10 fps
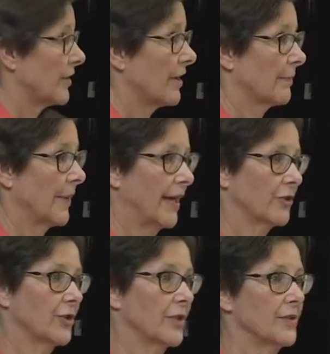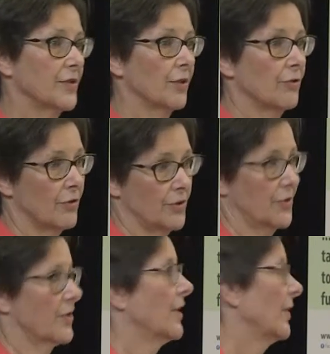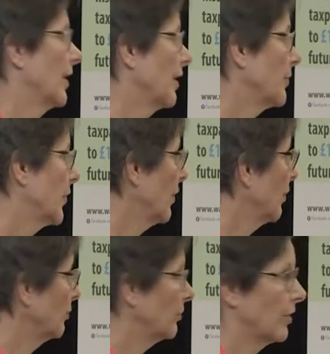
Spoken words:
dark patches across the whole